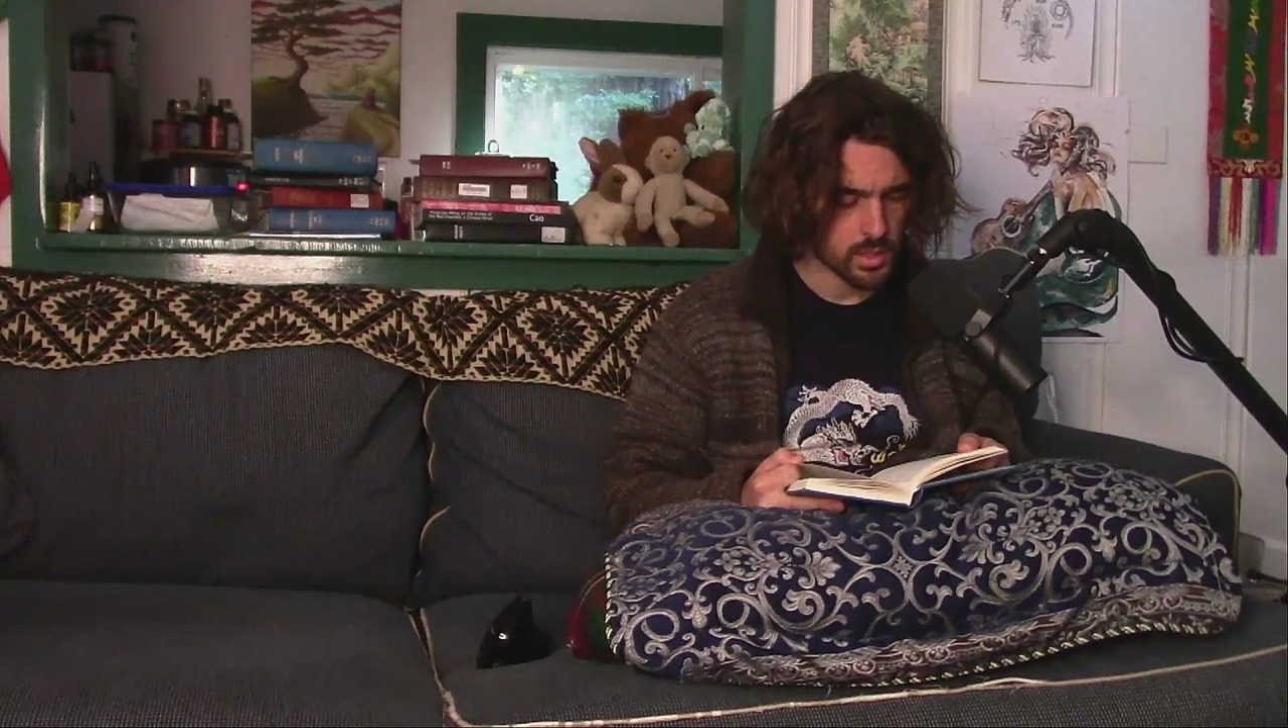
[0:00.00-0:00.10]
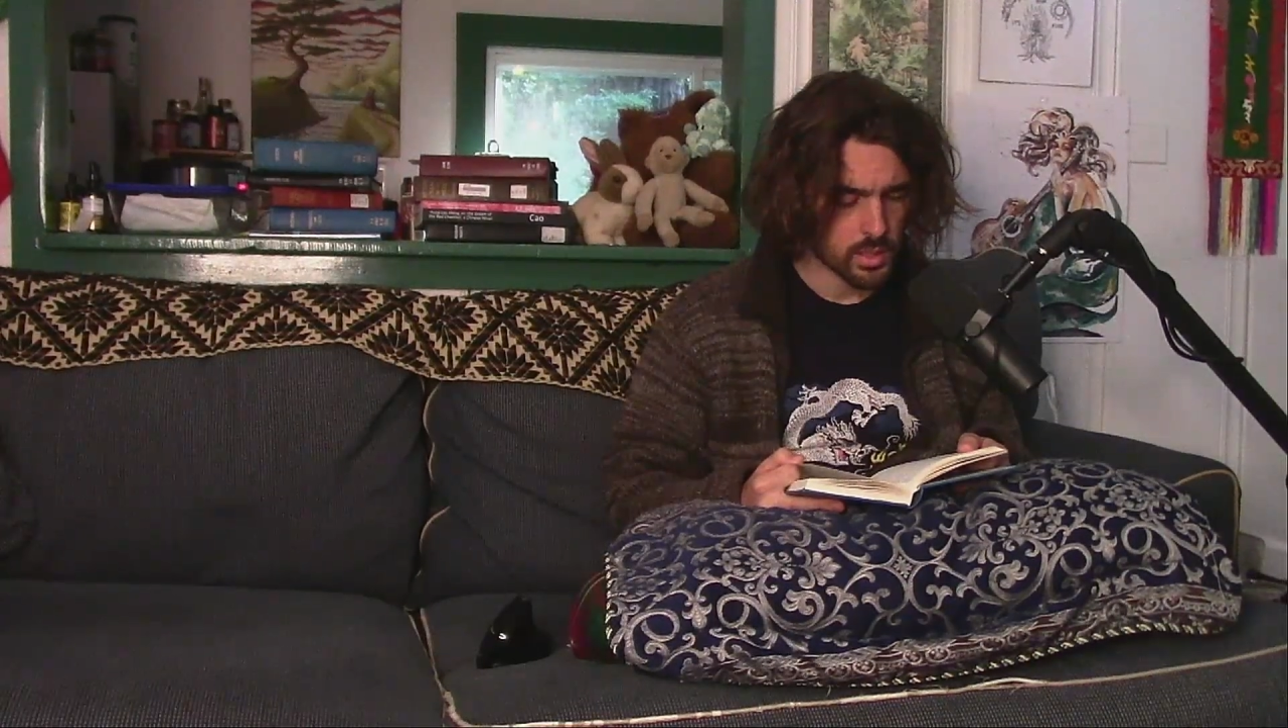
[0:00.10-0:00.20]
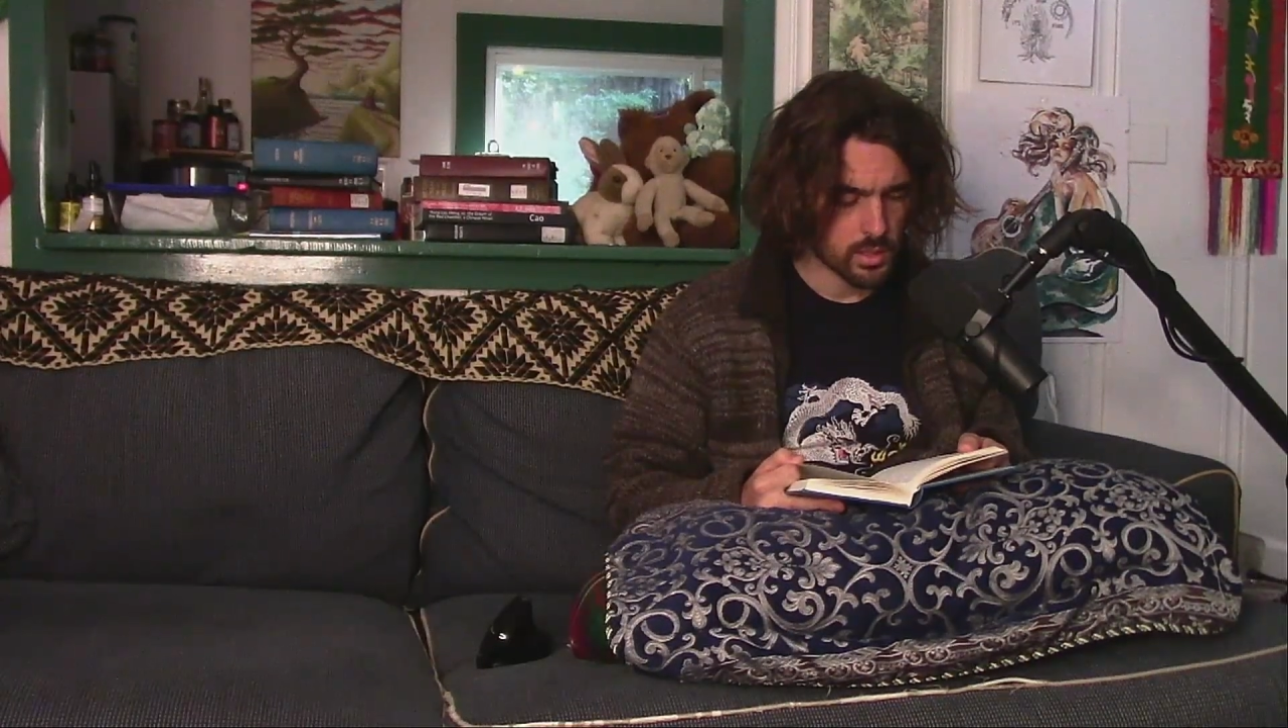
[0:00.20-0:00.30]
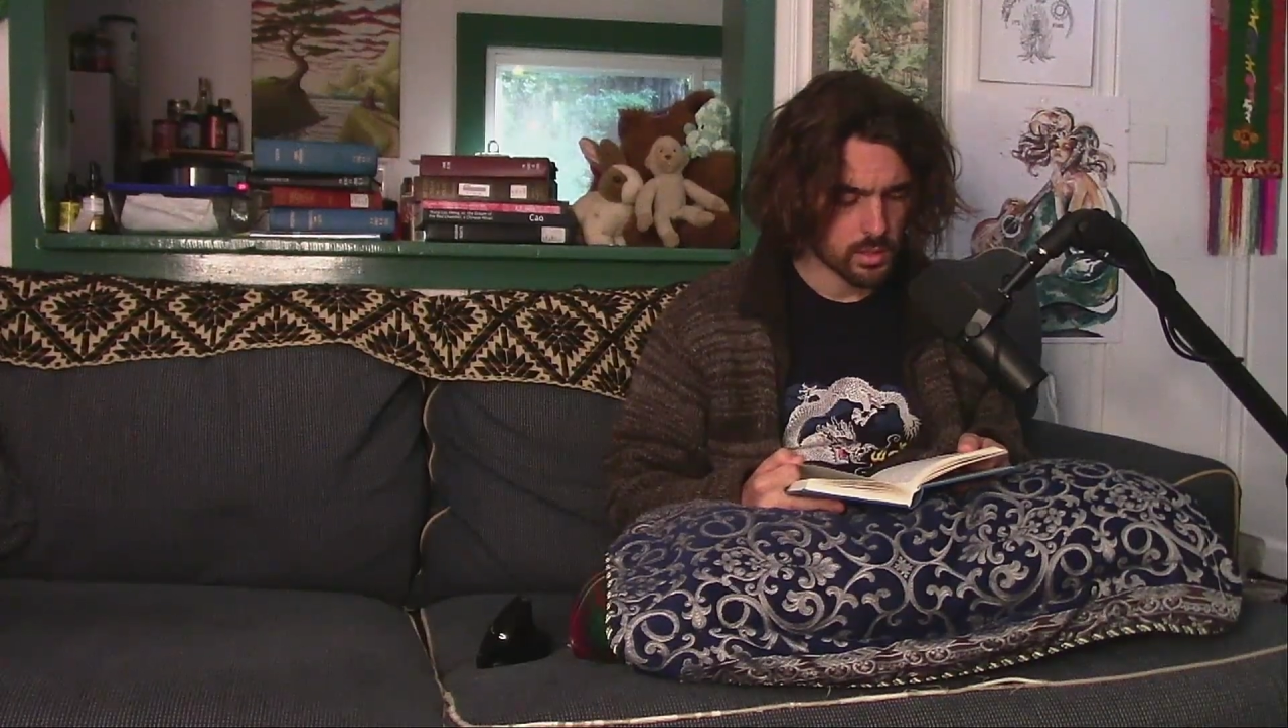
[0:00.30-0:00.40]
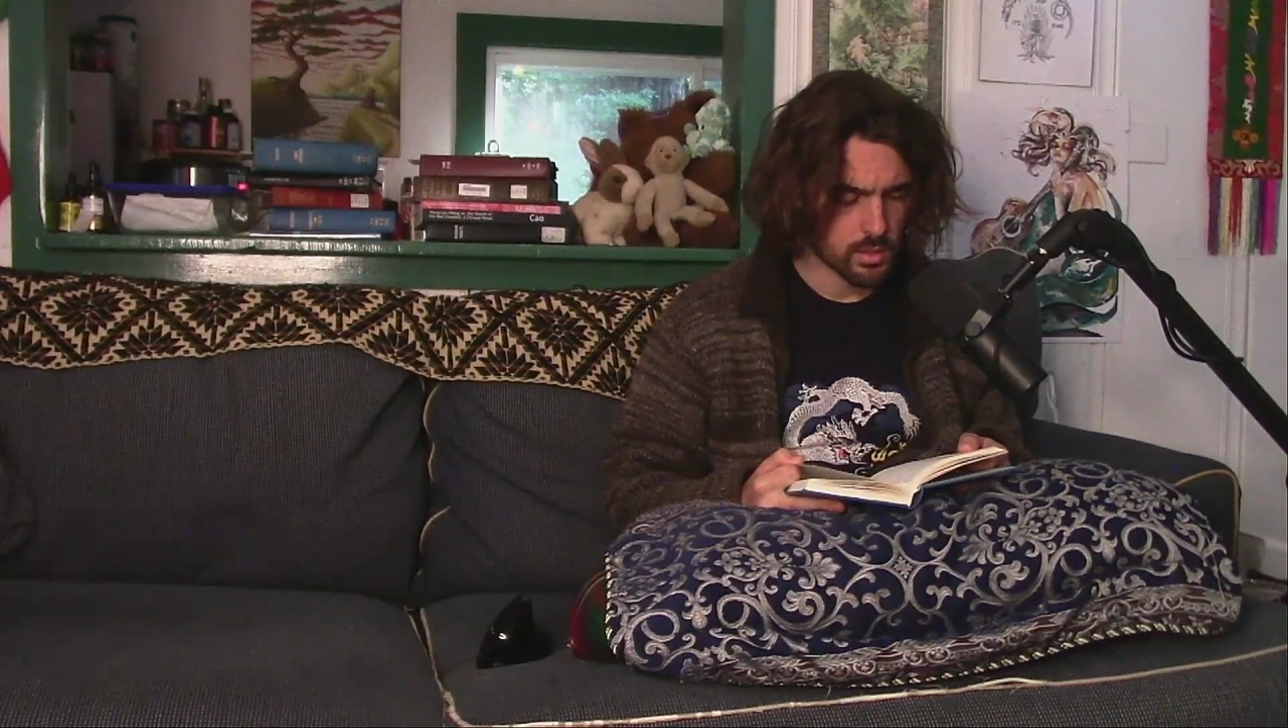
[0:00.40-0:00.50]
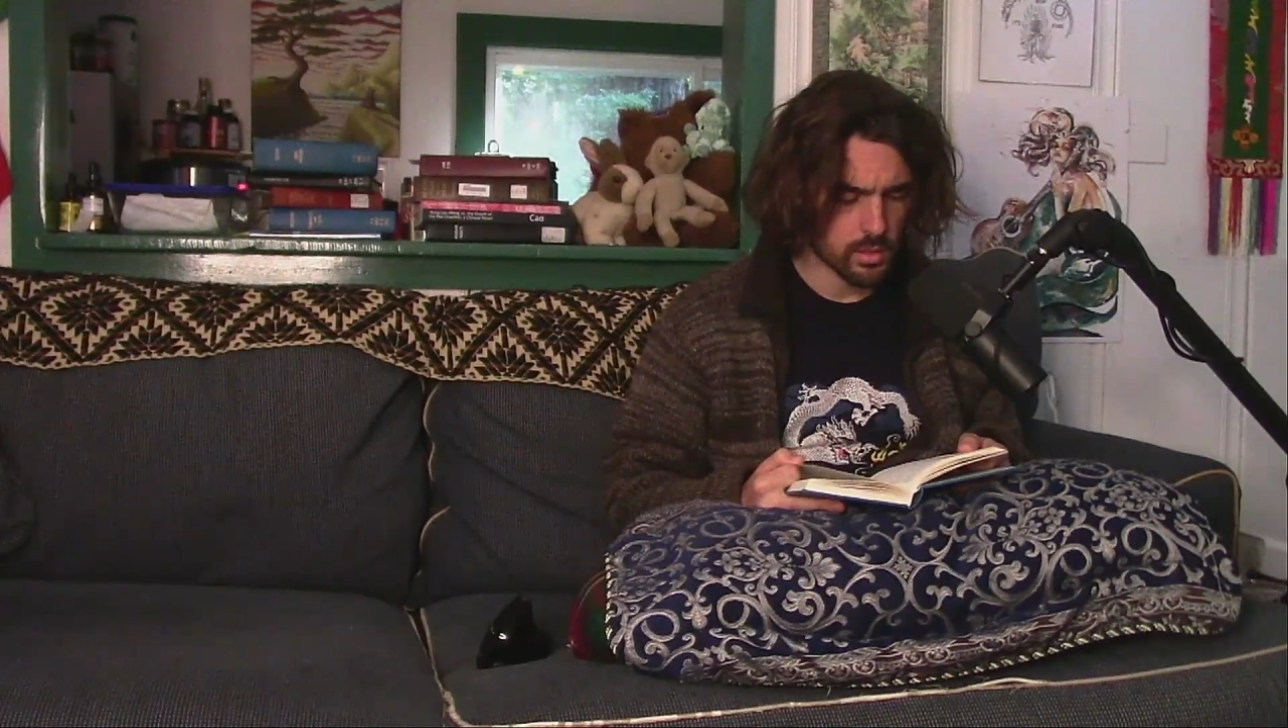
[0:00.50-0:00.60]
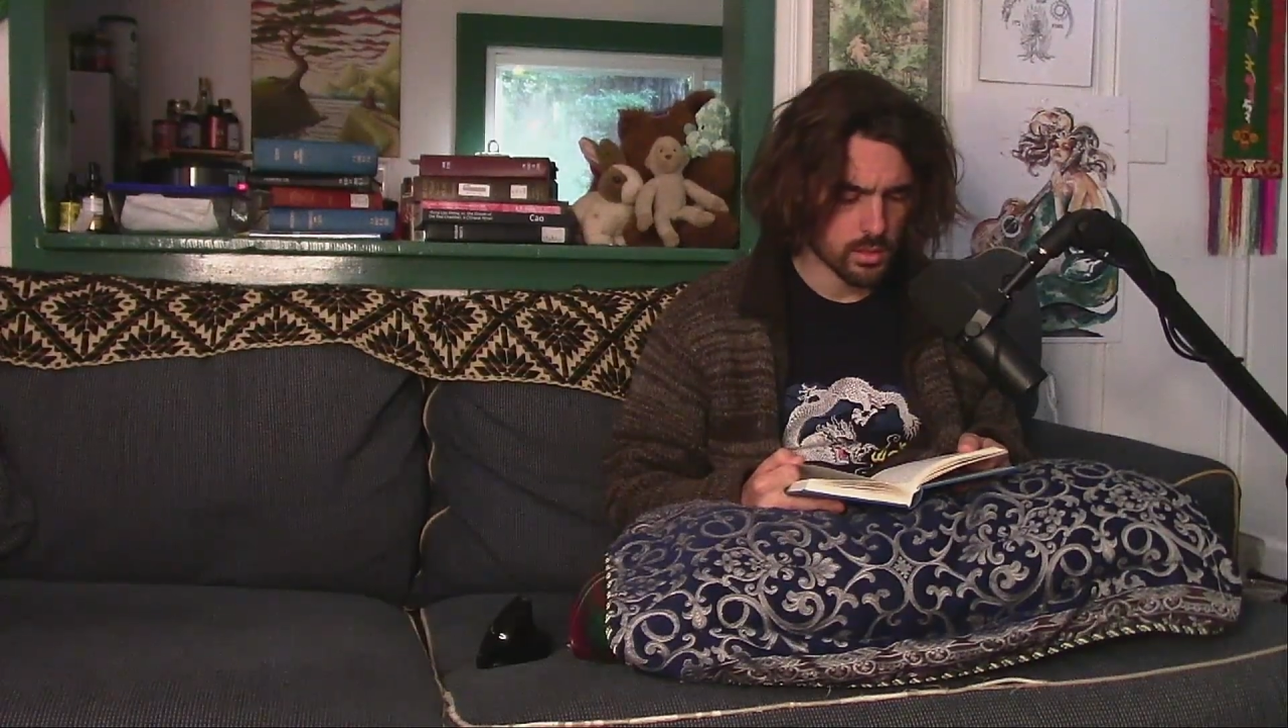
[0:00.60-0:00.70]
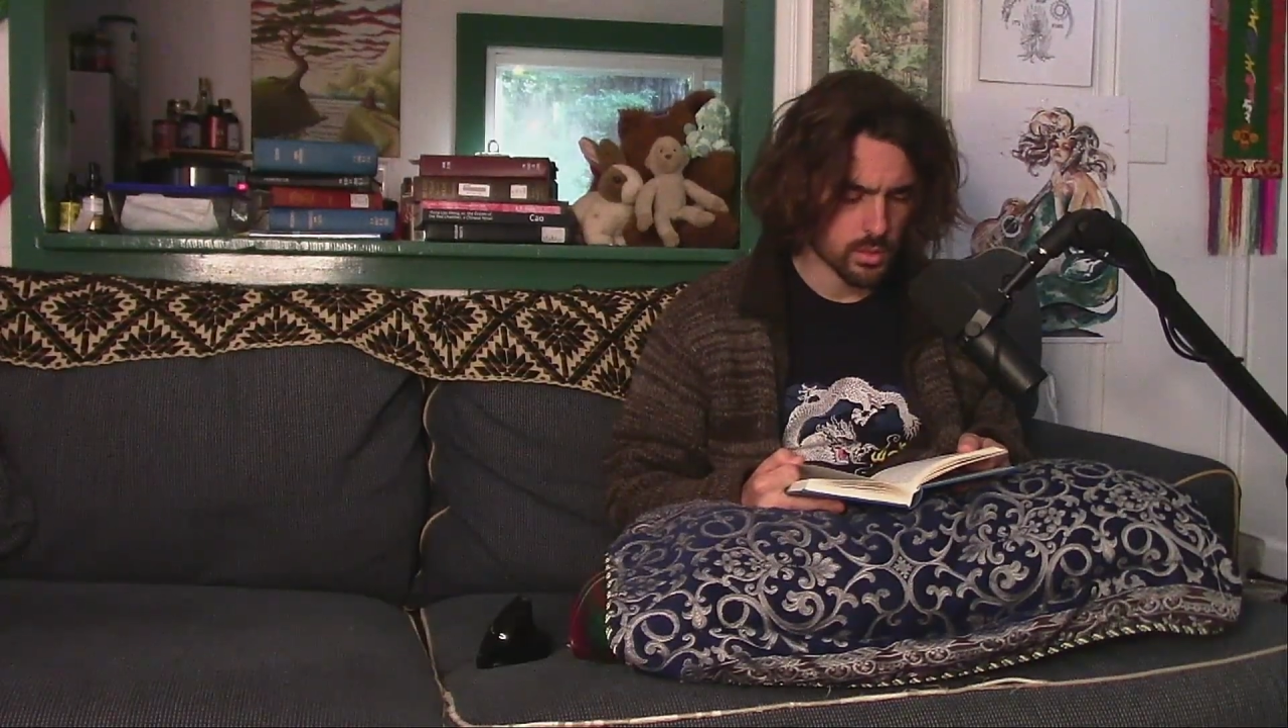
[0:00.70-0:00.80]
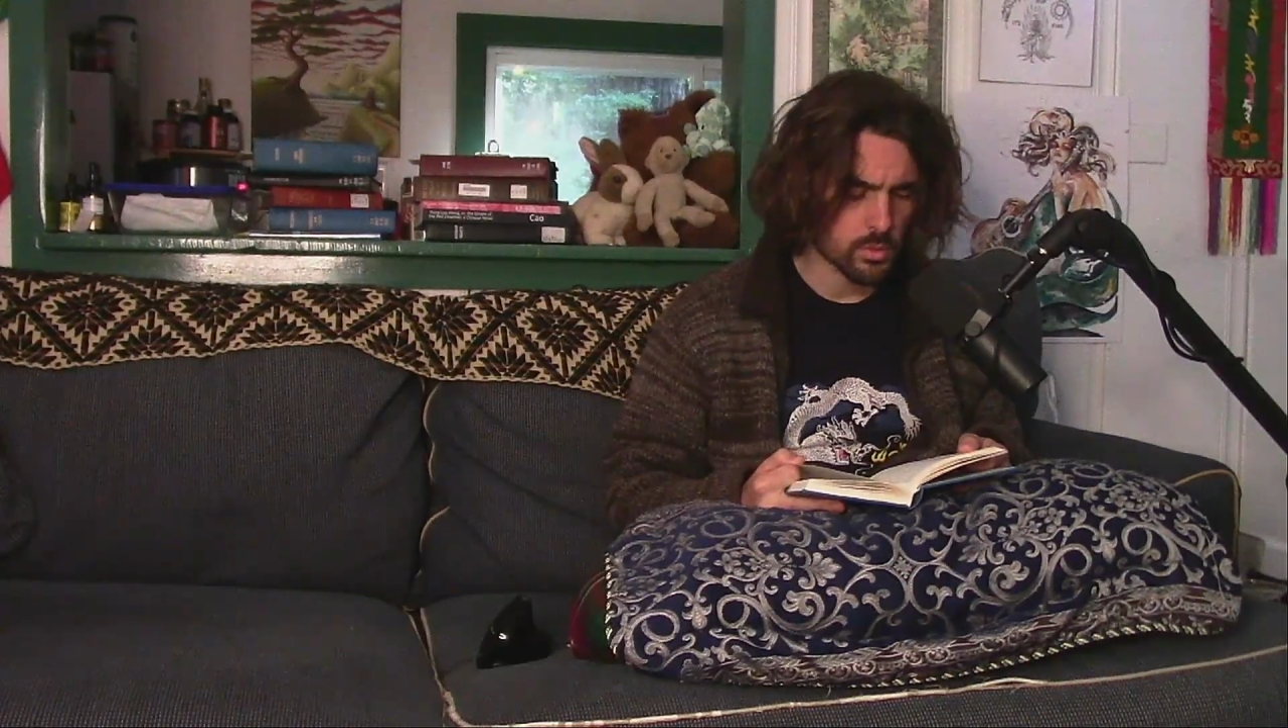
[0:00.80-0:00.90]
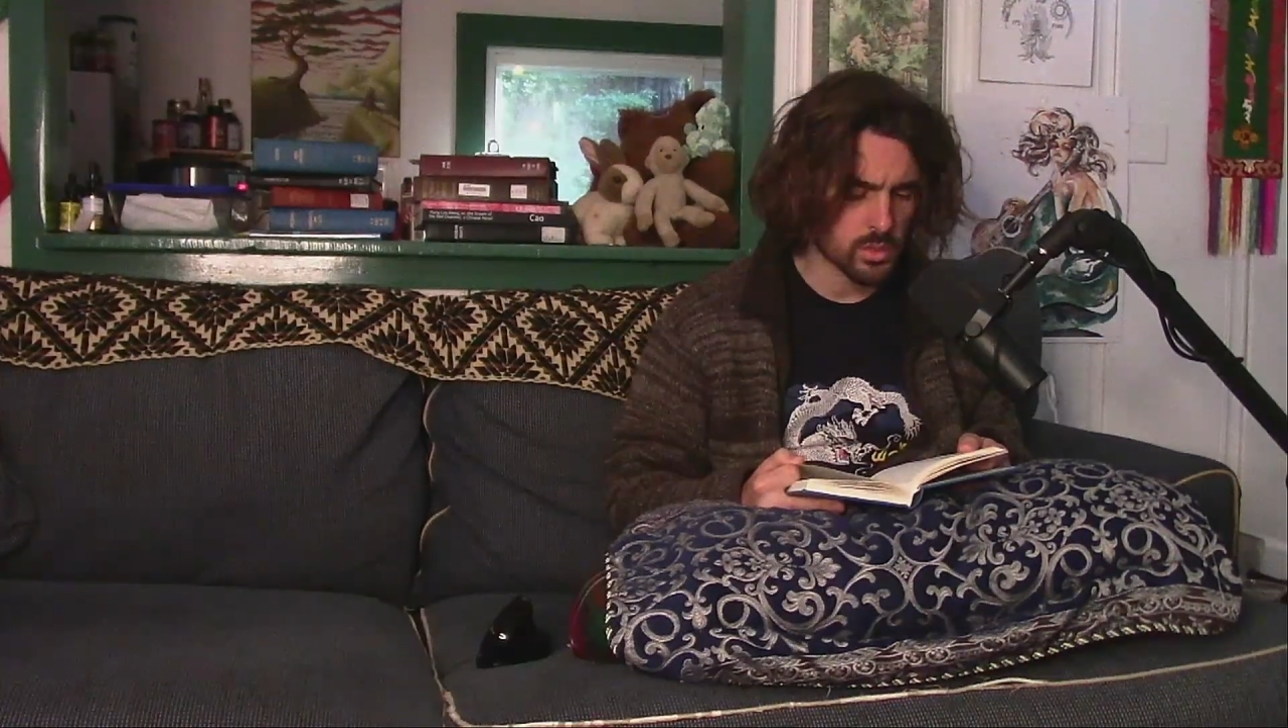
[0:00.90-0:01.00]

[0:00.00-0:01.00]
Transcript: There was